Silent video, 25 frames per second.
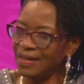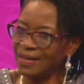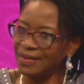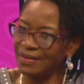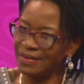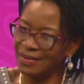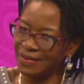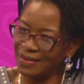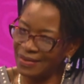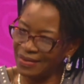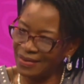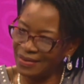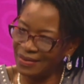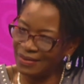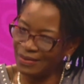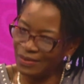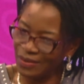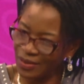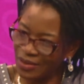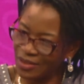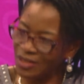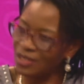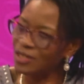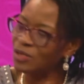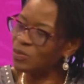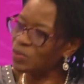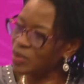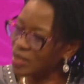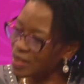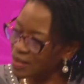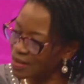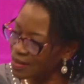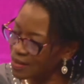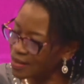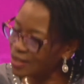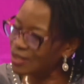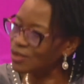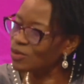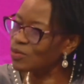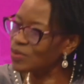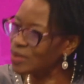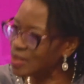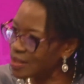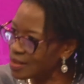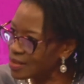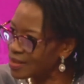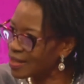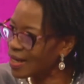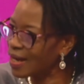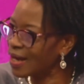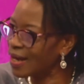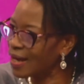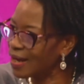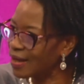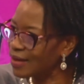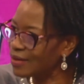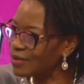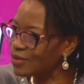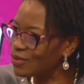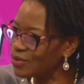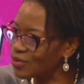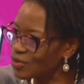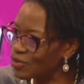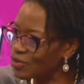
It's, does this person still desire to